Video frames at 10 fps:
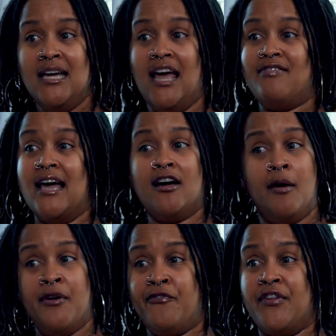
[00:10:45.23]
If they
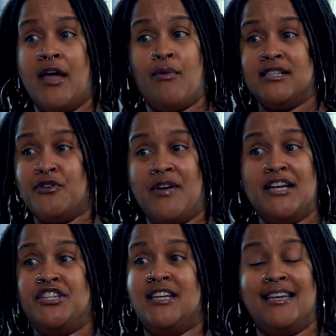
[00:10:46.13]
come in for their
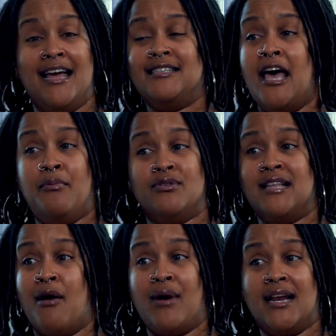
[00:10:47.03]
reservation and their table is
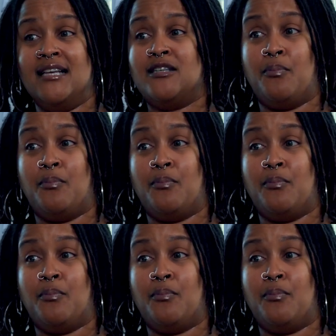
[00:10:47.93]
not ready, it's a